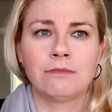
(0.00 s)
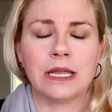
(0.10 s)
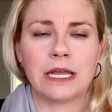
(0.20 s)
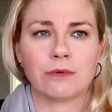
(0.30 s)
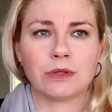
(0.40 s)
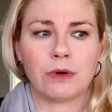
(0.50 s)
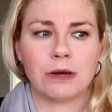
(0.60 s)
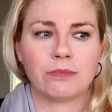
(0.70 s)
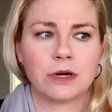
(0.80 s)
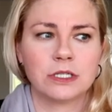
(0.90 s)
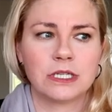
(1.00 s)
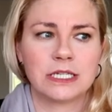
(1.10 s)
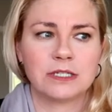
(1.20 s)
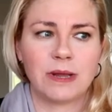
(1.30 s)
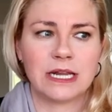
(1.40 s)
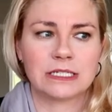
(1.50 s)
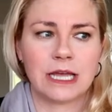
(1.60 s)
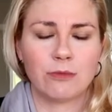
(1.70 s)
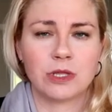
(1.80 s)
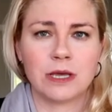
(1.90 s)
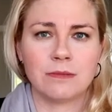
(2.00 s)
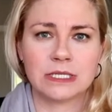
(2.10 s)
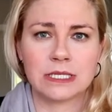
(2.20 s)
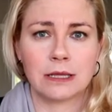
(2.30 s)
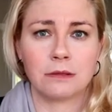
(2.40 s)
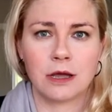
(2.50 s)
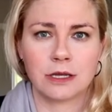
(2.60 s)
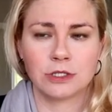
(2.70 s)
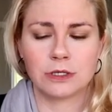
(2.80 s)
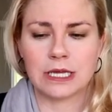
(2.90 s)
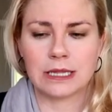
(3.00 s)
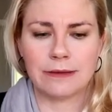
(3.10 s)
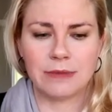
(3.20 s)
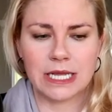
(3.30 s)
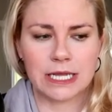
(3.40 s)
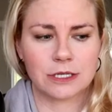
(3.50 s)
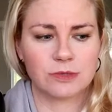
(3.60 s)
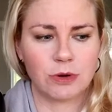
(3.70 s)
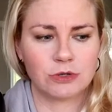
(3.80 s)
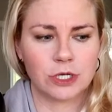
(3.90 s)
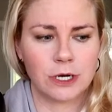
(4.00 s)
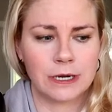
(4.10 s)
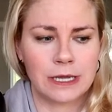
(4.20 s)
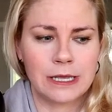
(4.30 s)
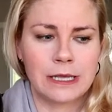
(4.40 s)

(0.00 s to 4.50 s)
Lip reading: meeting with one person and spending time with them as long as you're like limiting exposure.